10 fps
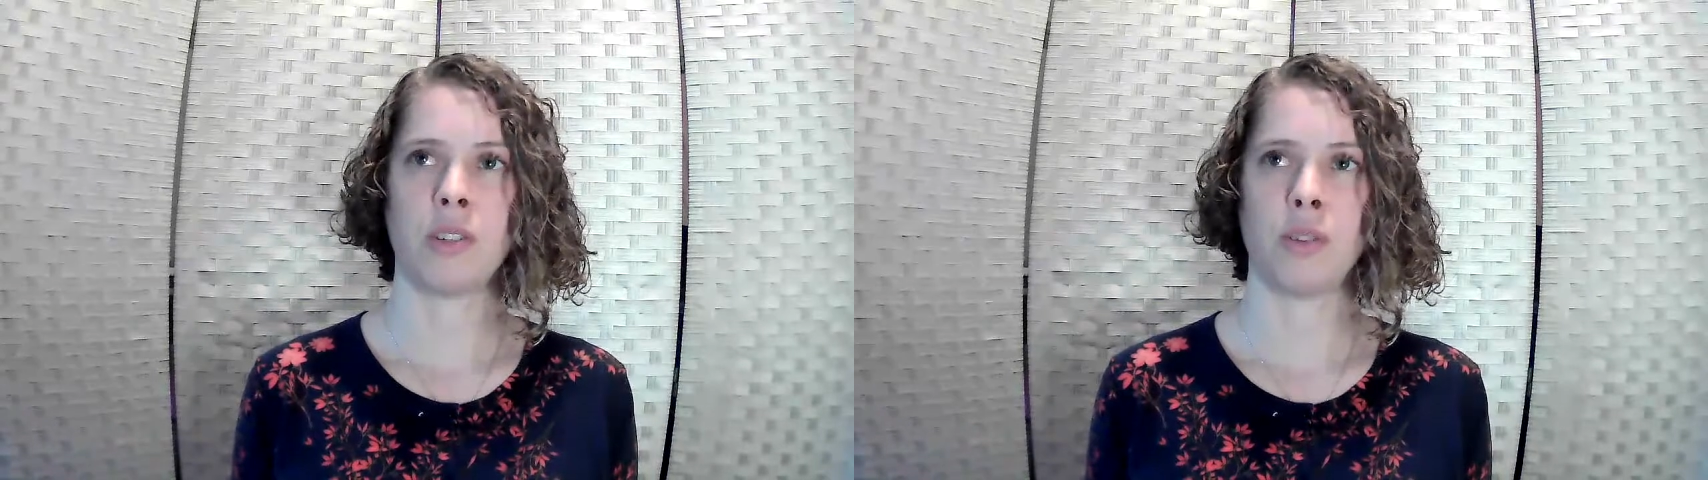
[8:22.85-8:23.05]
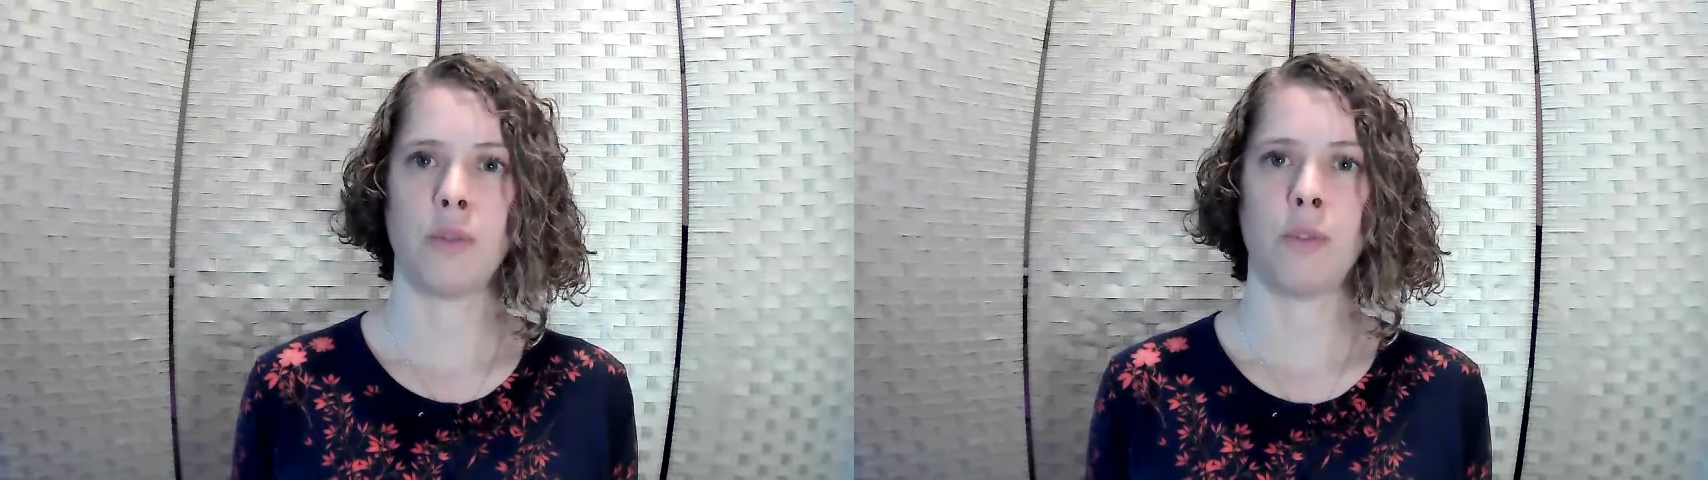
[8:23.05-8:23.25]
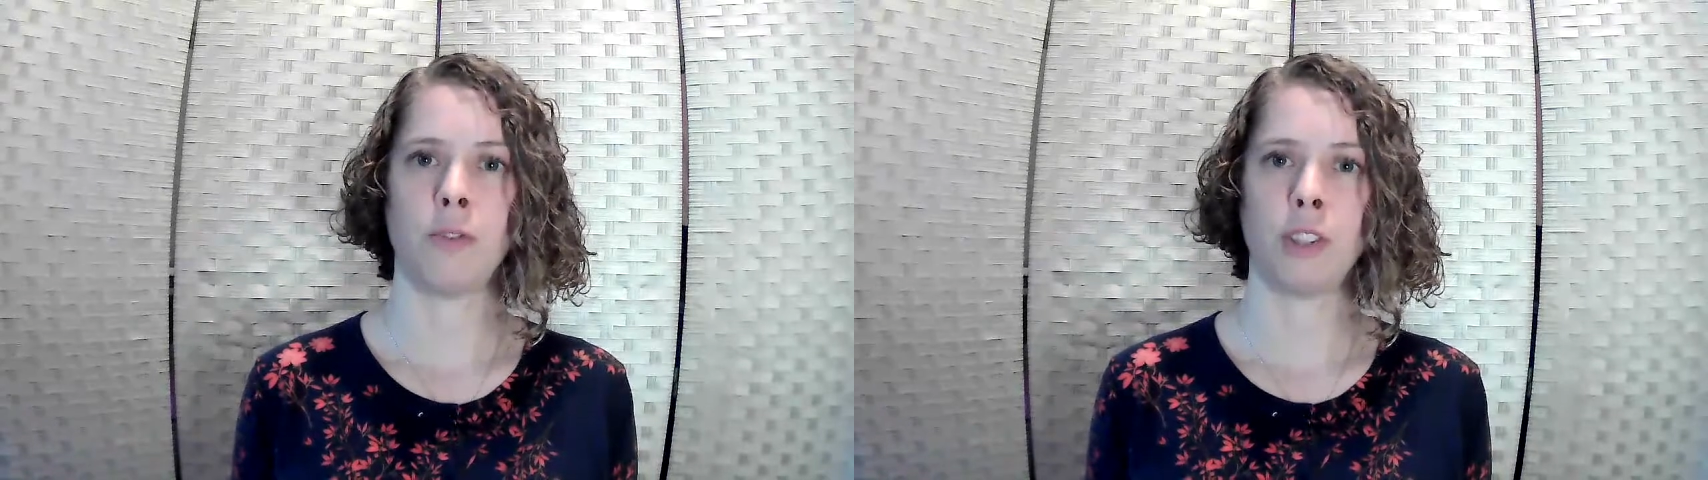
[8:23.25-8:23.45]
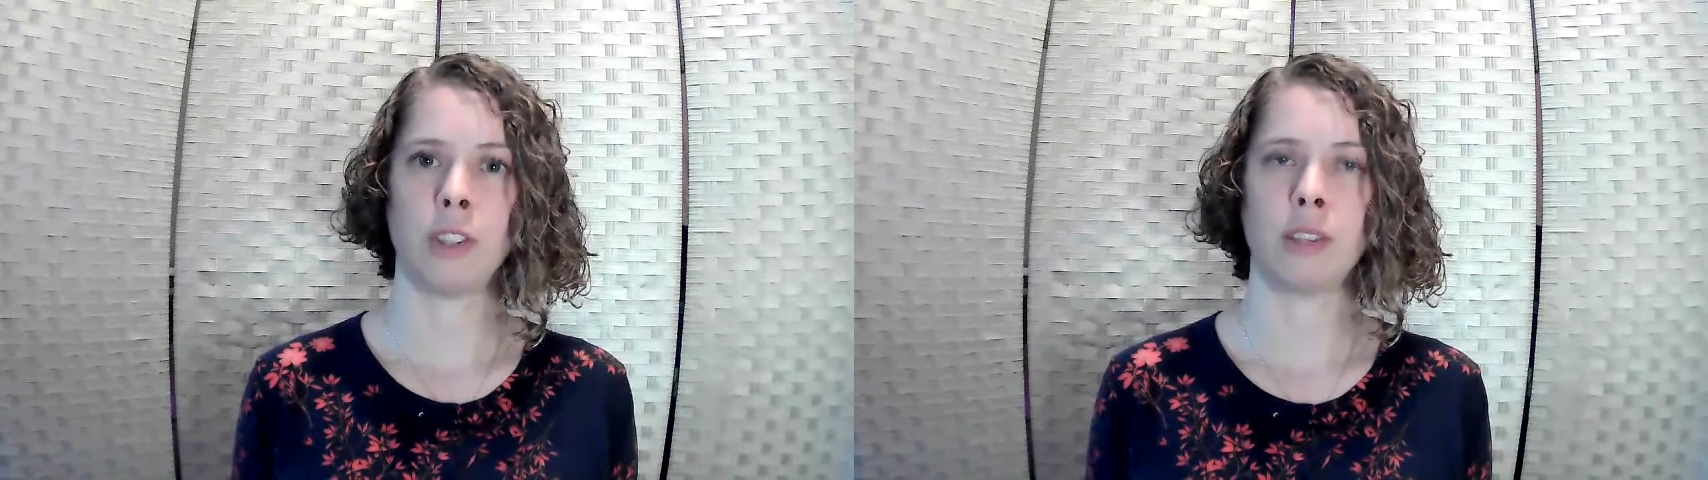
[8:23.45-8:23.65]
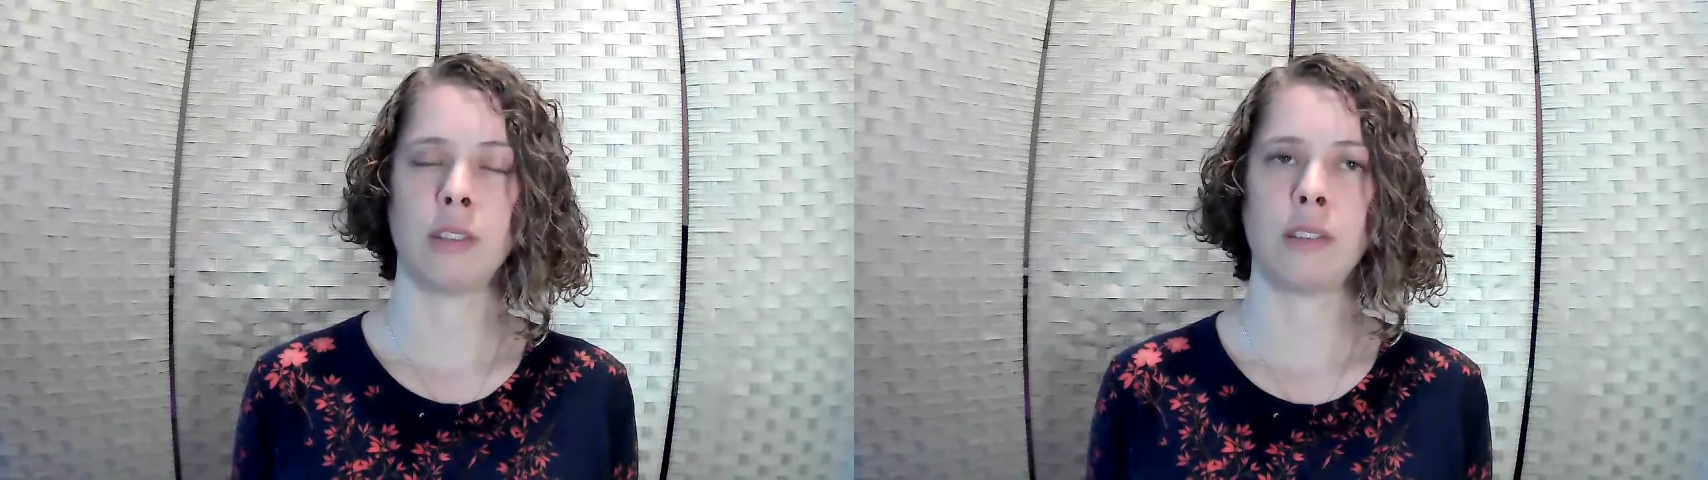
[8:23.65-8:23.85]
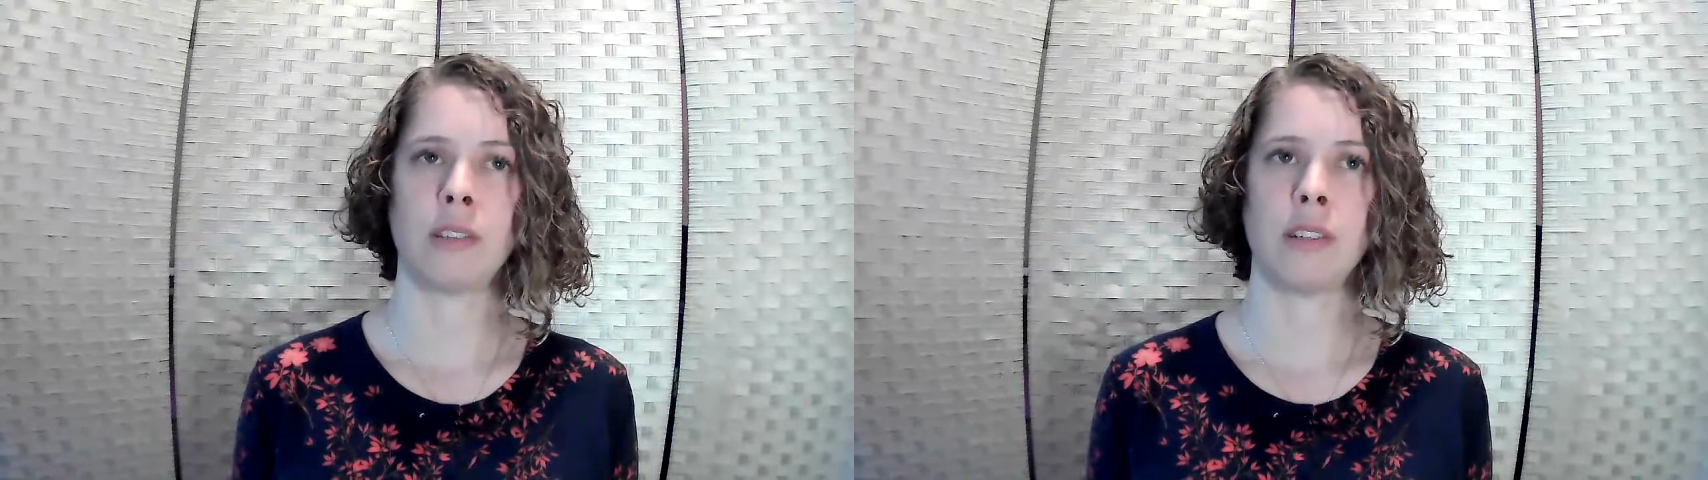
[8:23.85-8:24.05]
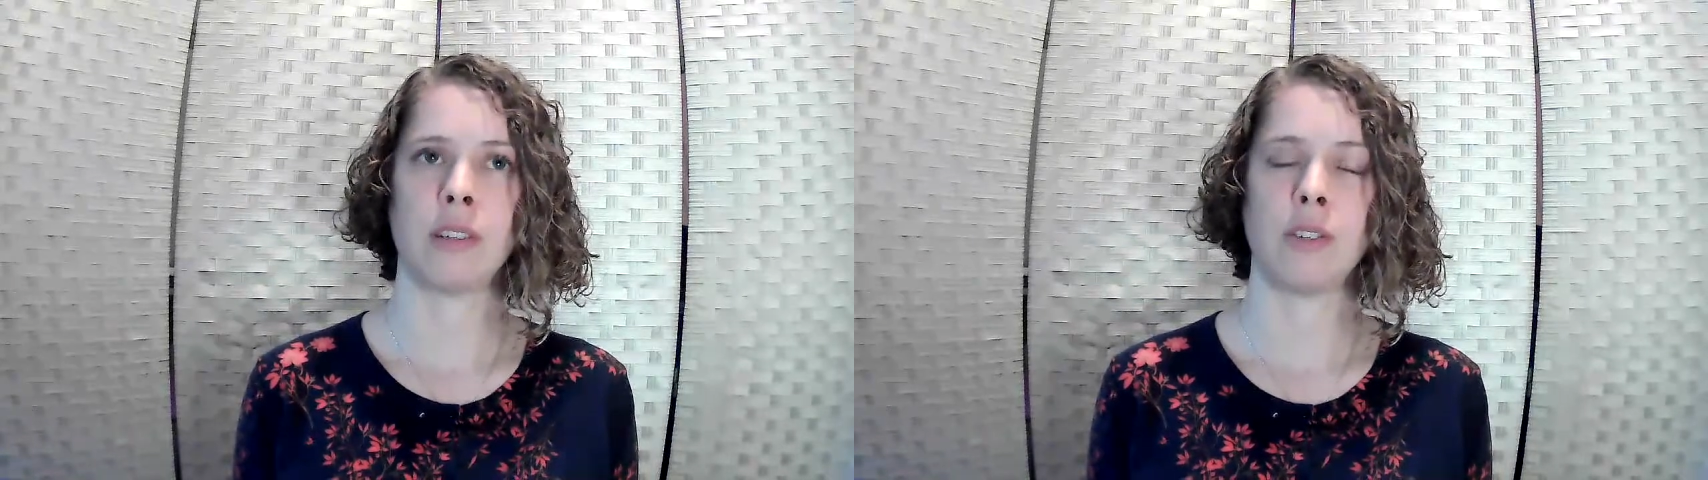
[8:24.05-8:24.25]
you first